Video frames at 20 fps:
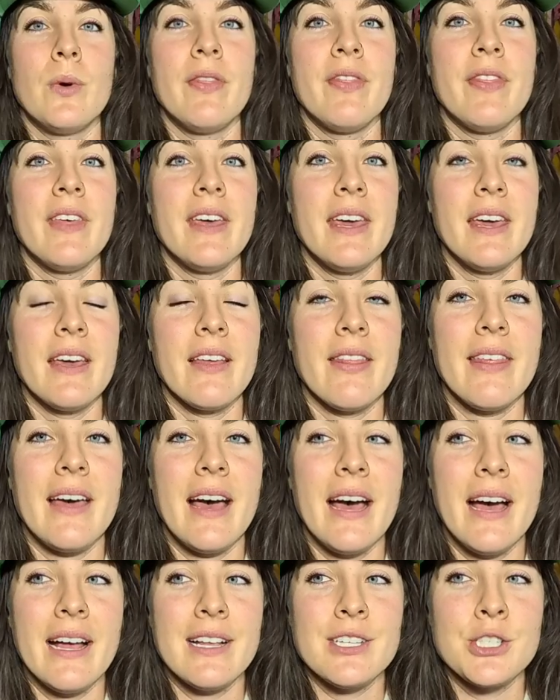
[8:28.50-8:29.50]
One thing
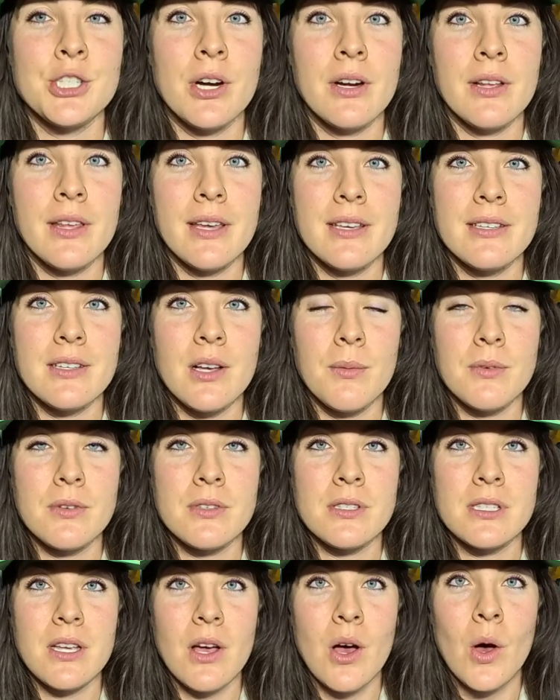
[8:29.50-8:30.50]
that Charlie
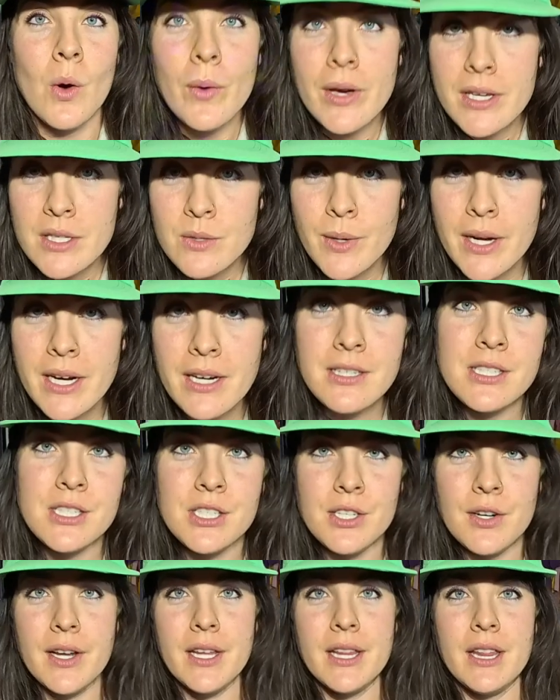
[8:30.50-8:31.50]
almost always
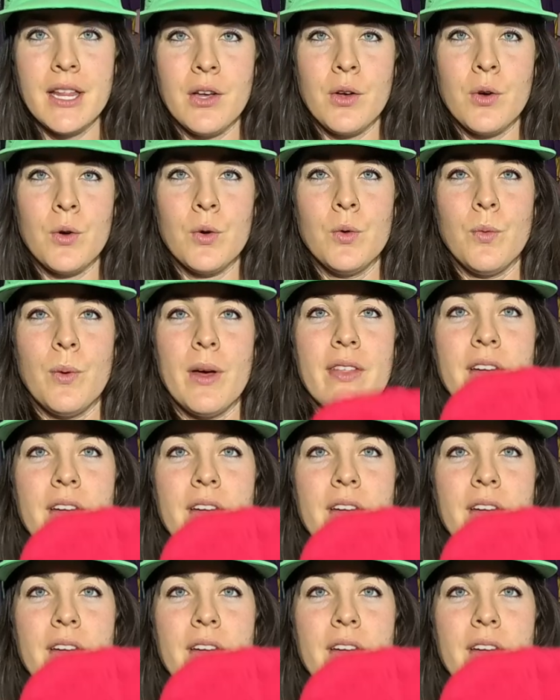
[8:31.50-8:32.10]
wears during the cold